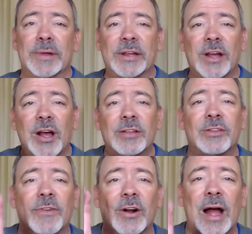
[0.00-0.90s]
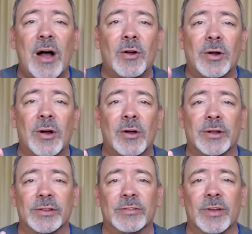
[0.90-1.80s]
because of our alcohol
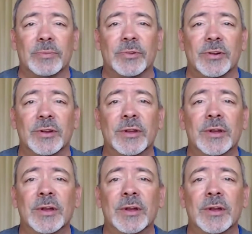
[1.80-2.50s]
consumption.